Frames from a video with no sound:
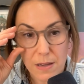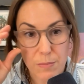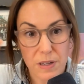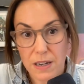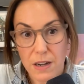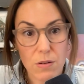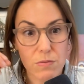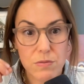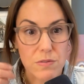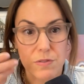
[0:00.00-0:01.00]
I'm going to
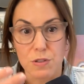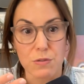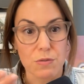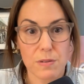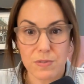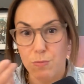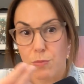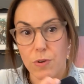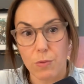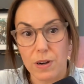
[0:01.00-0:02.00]
go do some
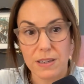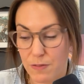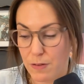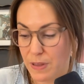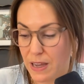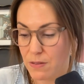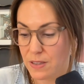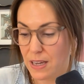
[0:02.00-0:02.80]
more work that's from the outside